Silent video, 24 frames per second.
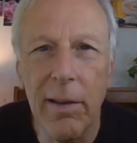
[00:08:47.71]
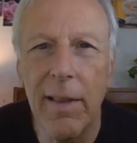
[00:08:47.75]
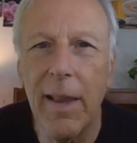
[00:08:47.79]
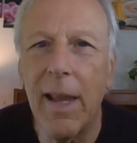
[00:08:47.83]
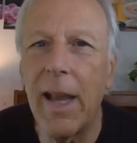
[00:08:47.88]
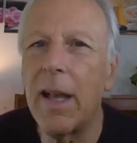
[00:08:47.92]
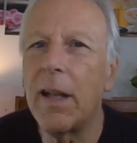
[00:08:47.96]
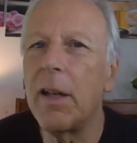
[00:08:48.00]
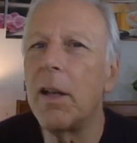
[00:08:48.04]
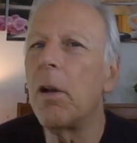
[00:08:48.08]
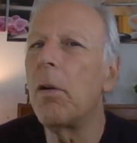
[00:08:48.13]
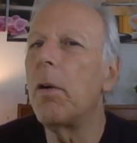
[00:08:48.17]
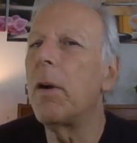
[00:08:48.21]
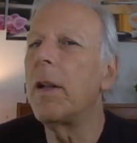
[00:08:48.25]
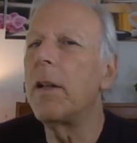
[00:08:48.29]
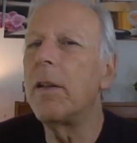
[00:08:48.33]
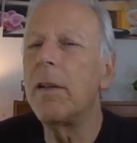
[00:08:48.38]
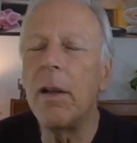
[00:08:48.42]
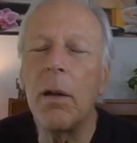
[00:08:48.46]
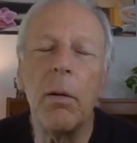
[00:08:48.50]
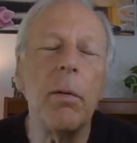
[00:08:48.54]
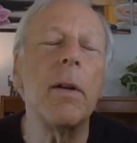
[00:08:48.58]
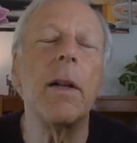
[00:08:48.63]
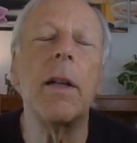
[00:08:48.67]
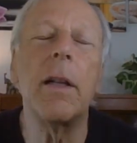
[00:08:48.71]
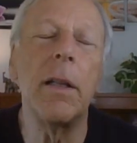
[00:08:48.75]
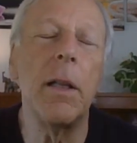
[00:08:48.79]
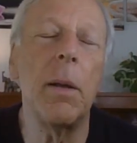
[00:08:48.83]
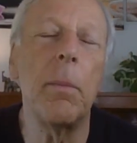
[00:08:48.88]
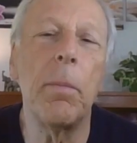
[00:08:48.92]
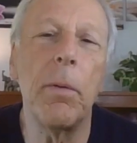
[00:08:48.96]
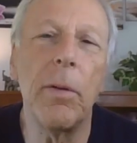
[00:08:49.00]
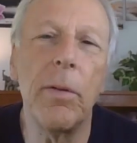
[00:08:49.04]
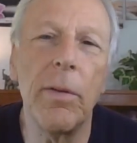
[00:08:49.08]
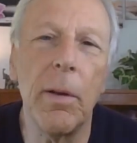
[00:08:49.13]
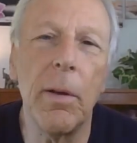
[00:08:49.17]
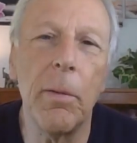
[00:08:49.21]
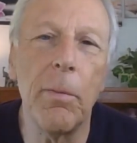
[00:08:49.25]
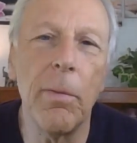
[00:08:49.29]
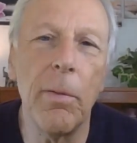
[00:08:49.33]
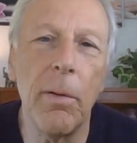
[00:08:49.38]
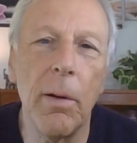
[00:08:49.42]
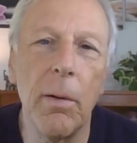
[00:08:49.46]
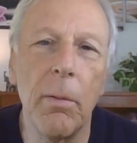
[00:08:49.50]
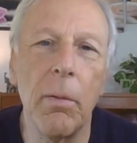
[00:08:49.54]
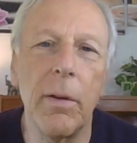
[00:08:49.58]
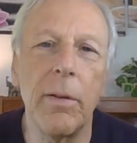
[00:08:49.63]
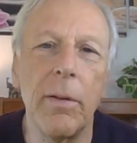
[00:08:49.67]
They had no idea what a clipper ship
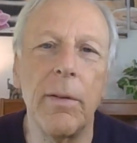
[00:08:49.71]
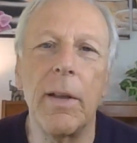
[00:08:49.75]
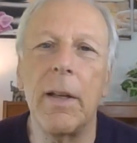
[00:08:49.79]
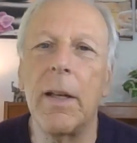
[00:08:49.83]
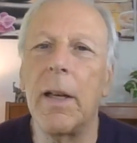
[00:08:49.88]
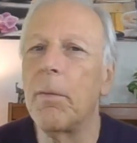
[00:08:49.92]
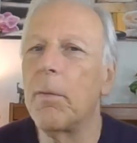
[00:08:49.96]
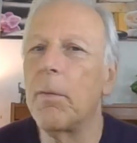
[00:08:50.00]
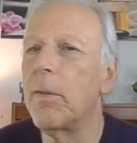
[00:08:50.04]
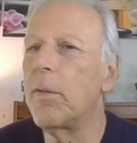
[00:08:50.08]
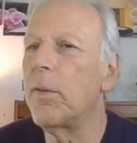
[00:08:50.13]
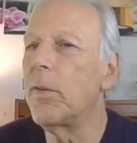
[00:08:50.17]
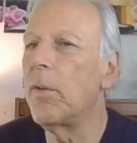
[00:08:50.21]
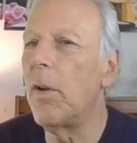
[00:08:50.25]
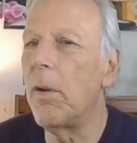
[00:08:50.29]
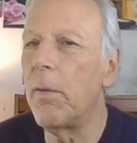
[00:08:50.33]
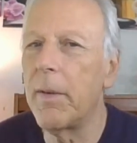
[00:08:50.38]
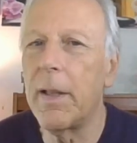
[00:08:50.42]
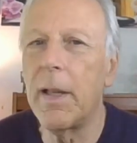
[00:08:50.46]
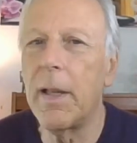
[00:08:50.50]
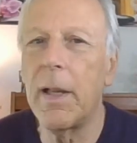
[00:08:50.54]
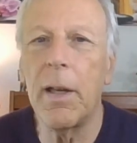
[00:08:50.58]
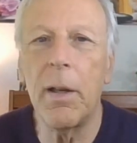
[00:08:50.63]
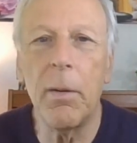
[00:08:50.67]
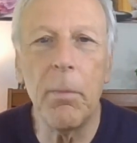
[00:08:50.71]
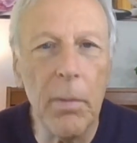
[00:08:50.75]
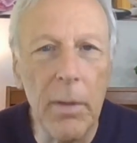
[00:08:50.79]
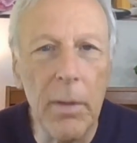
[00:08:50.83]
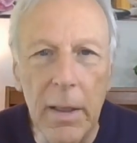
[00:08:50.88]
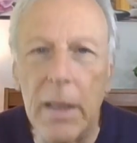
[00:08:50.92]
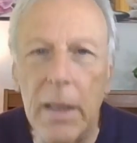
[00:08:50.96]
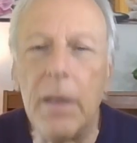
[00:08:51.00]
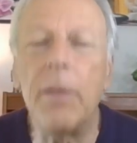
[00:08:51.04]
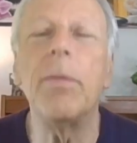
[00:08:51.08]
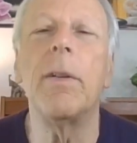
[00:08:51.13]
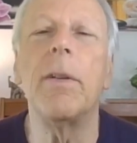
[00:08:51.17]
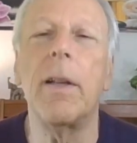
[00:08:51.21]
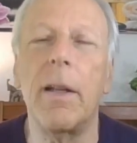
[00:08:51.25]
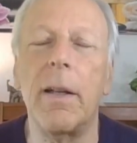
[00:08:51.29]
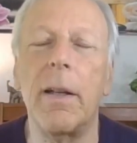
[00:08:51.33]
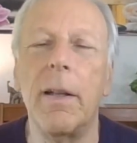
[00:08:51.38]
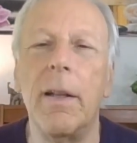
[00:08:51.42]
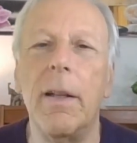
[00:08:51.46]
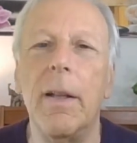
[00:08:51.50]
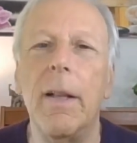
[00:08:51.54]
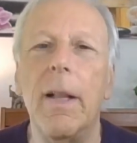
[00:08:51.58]
was. They never saw it, and they didn't believe in it.